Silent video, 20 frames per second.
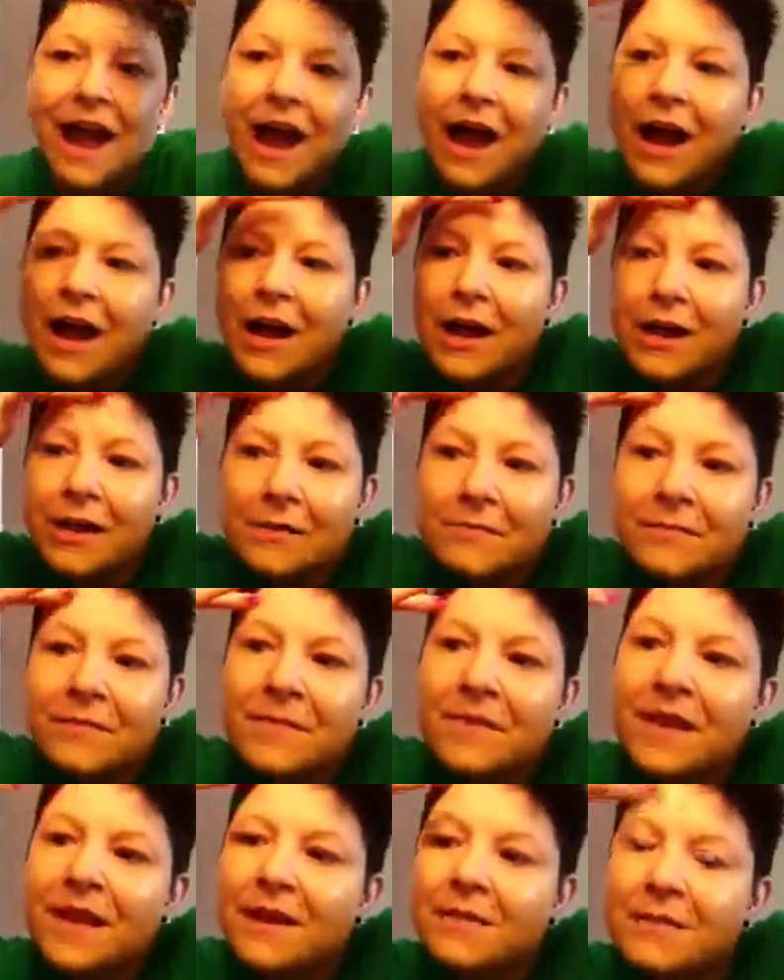am,
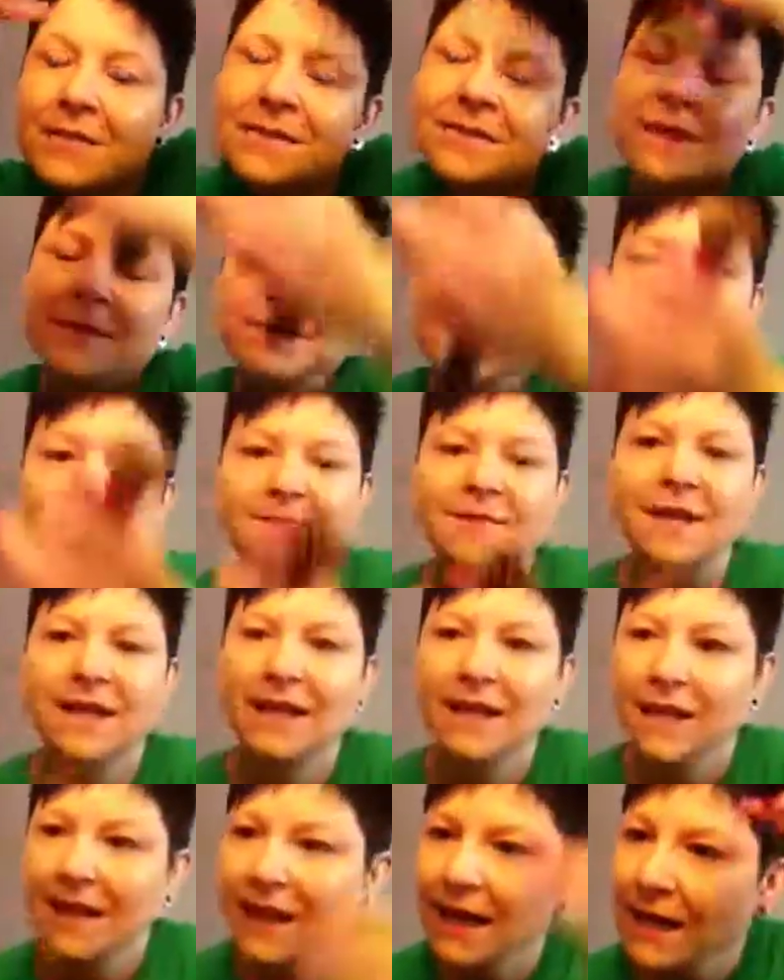but sometimes I
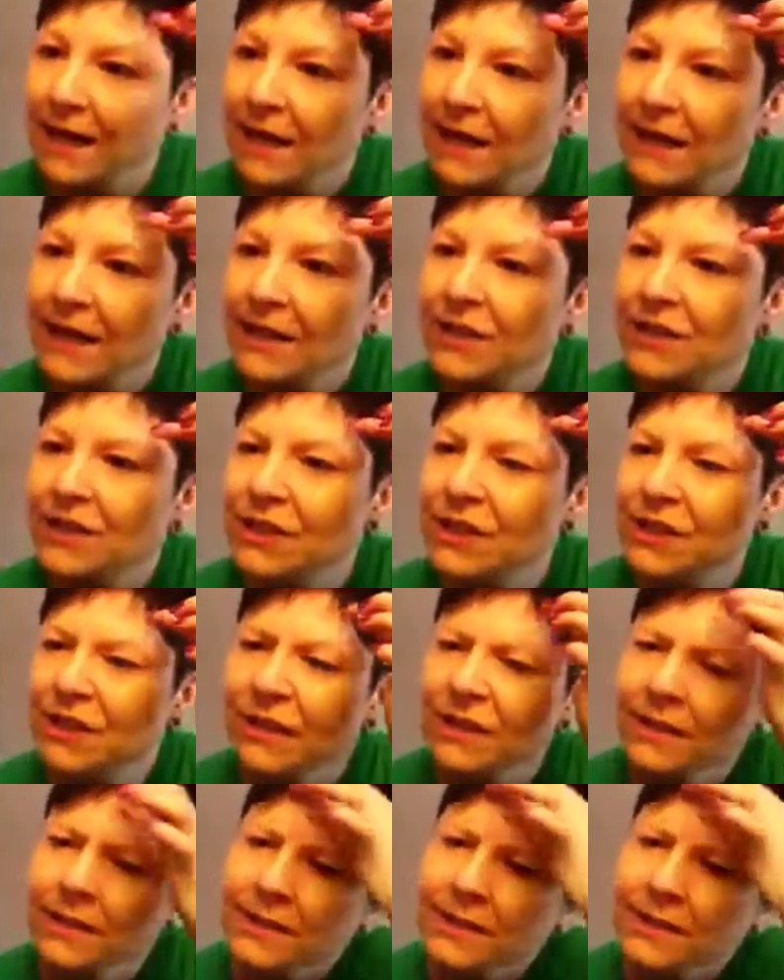get kind of itchy